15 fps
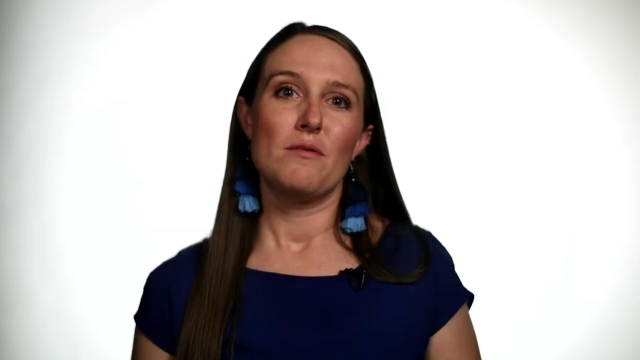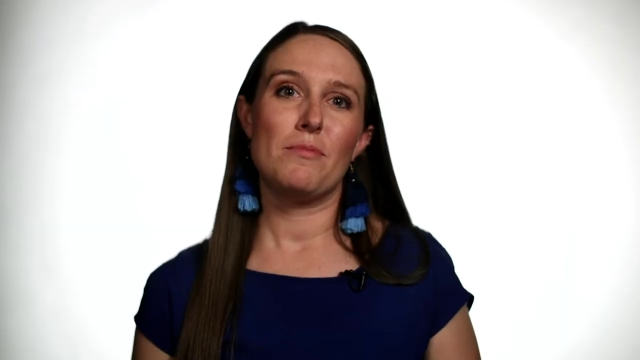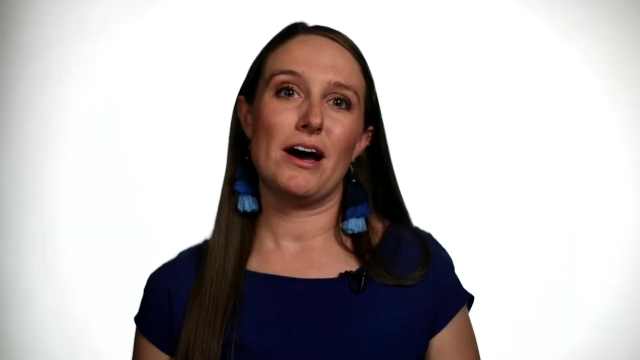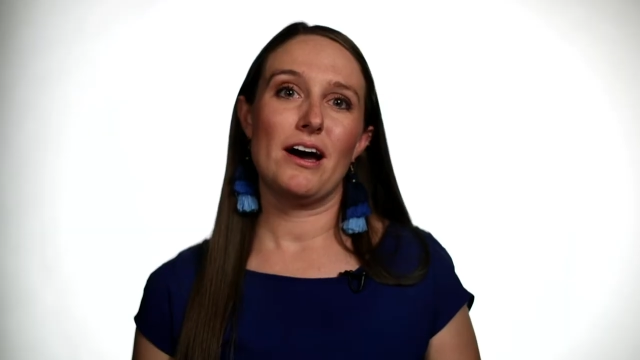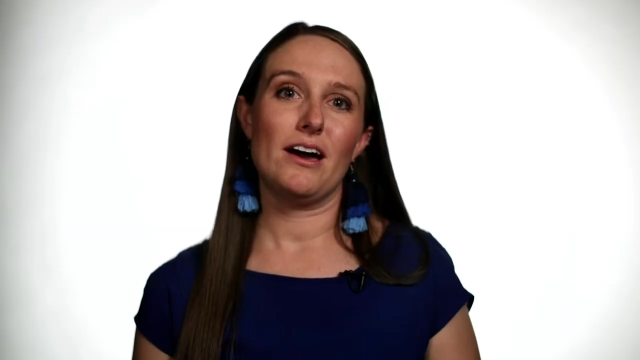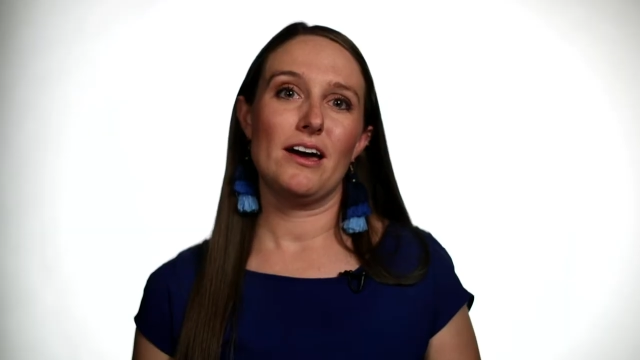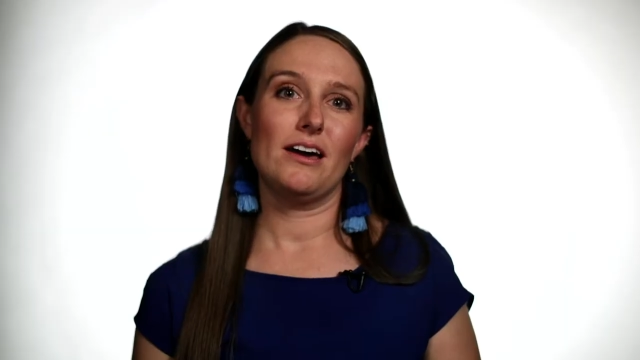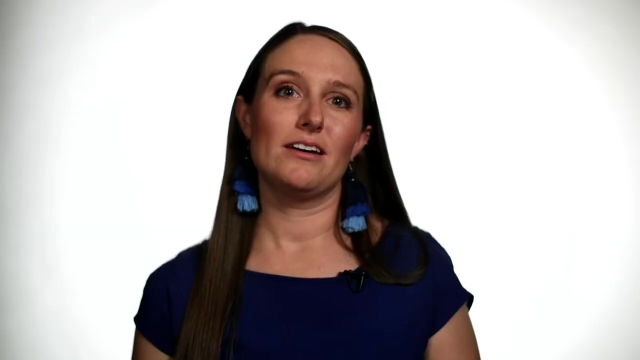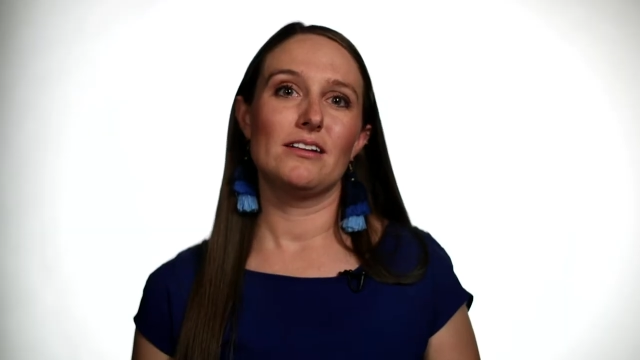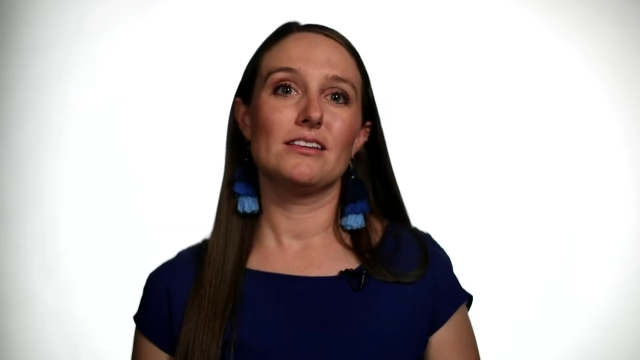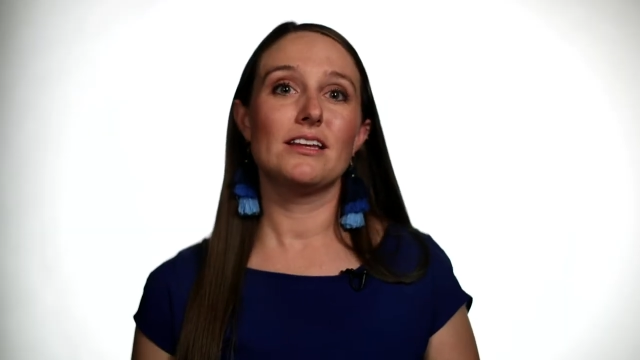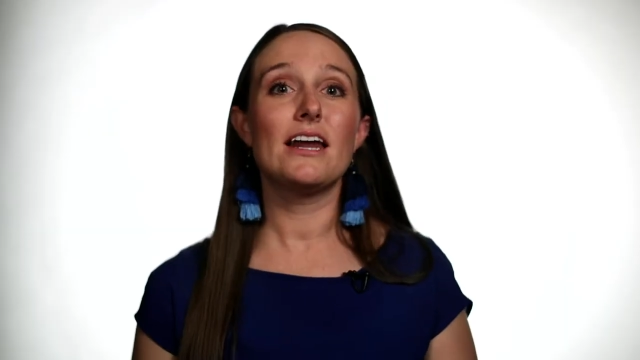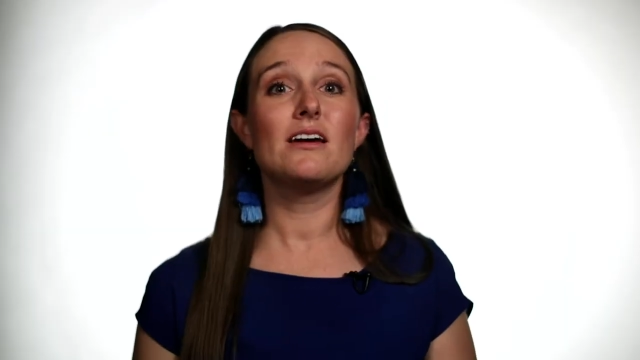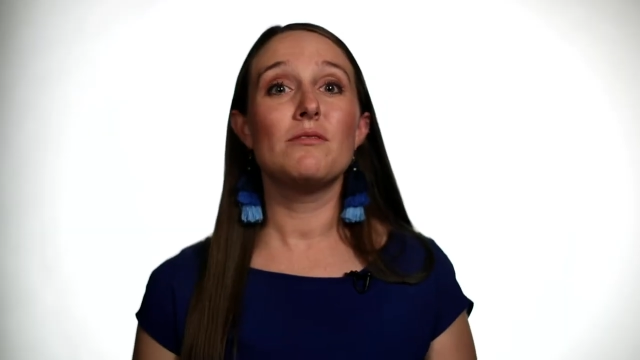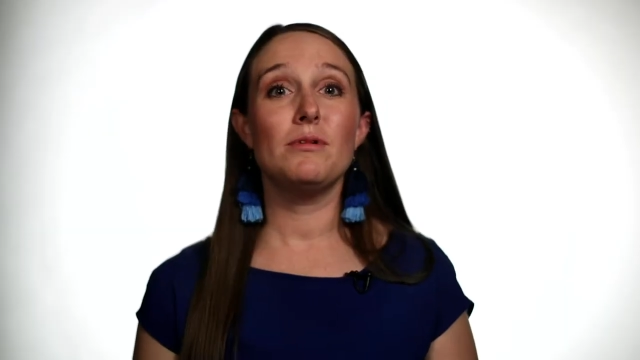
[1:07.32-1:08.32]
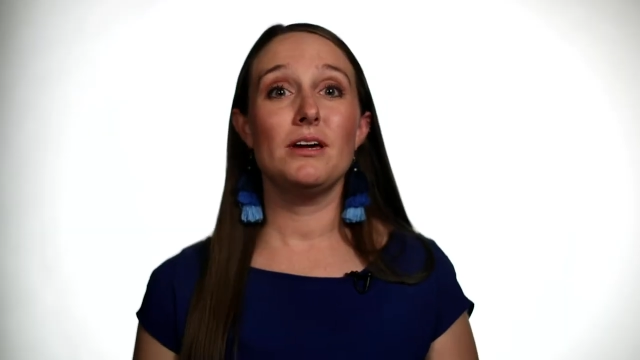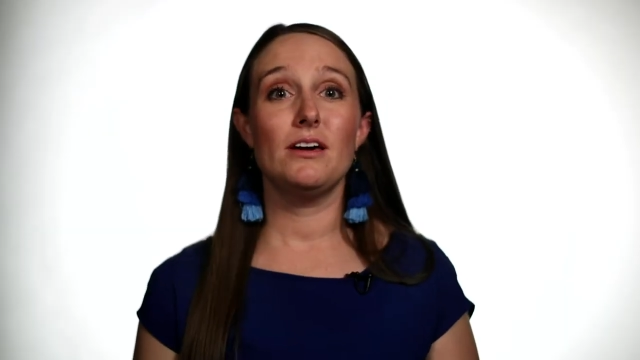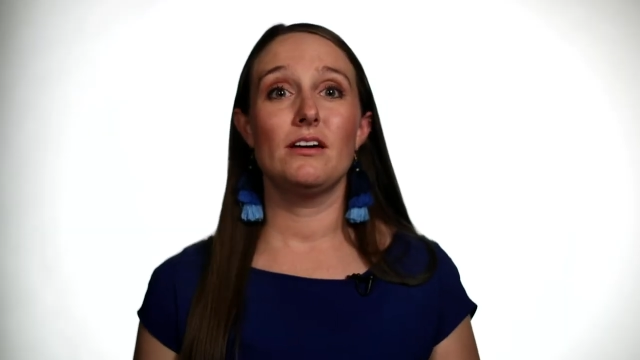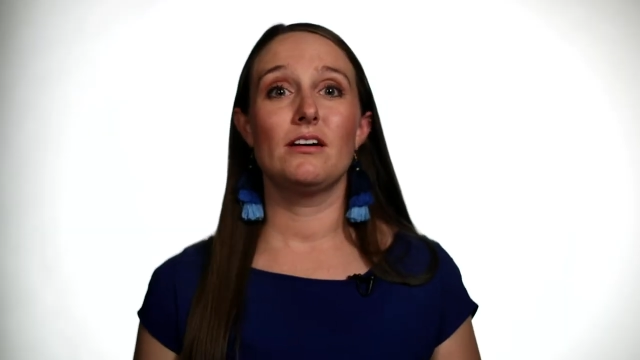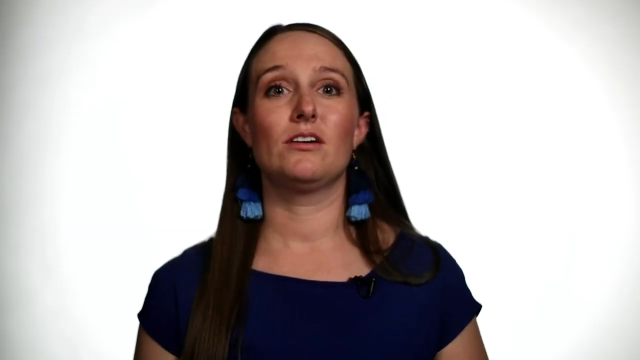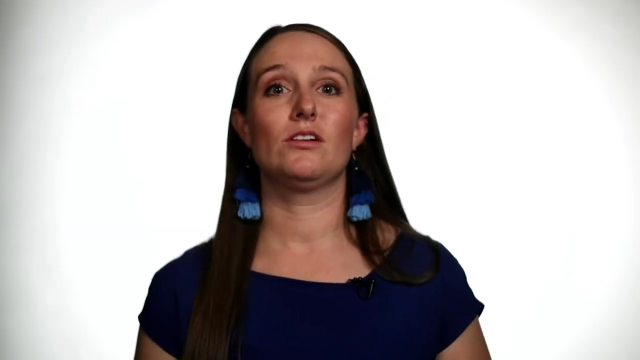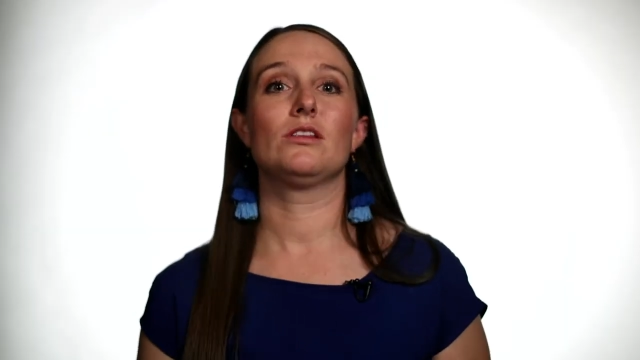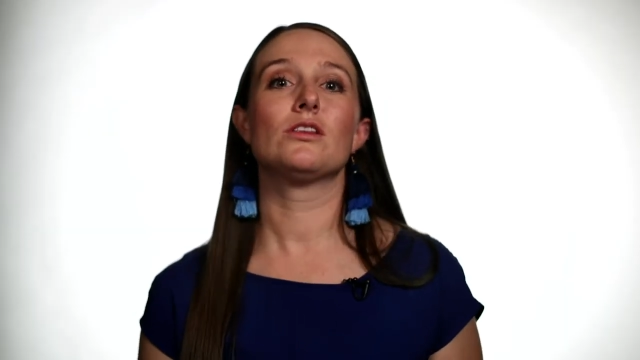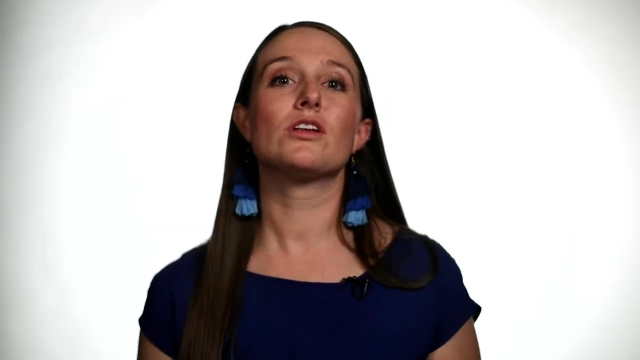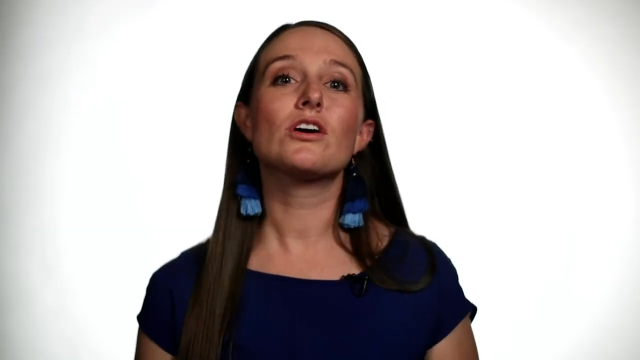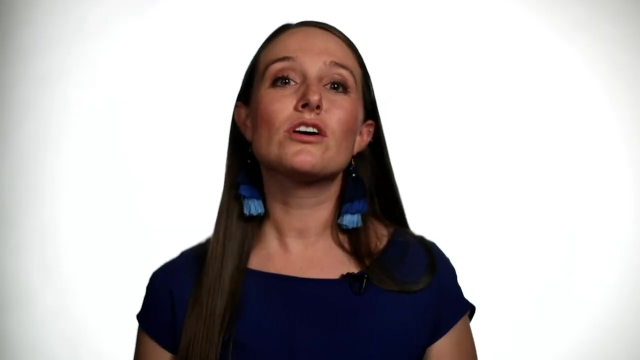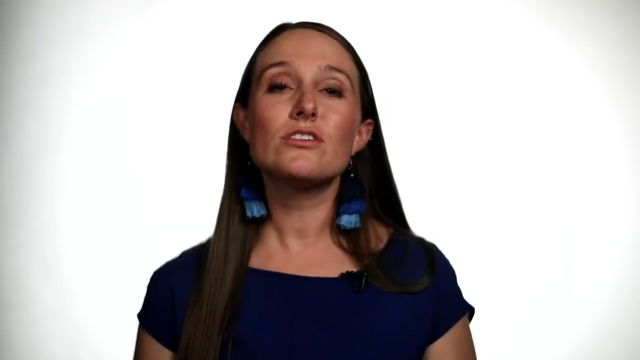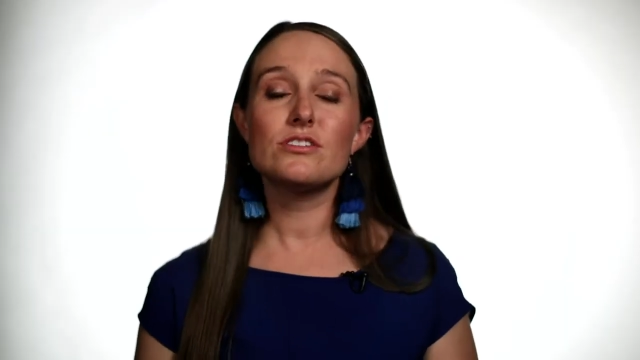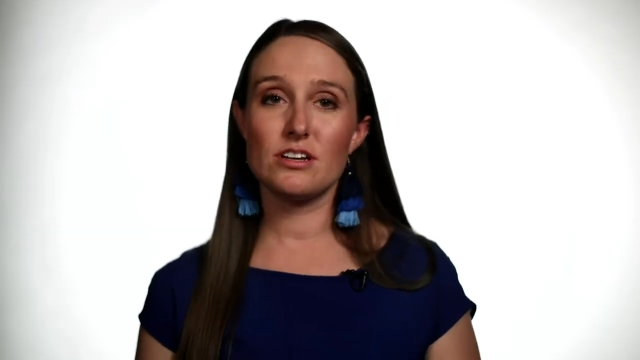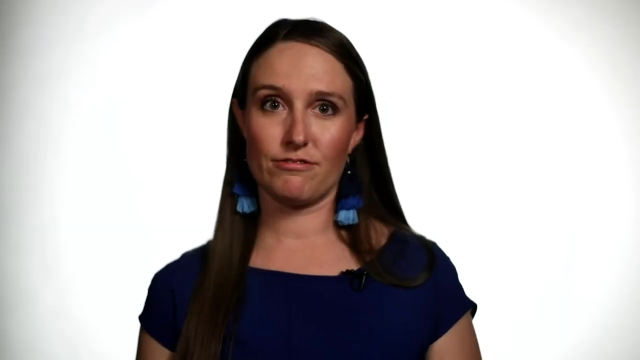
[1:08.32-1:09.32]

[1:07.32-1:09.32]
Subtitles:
by letting me learn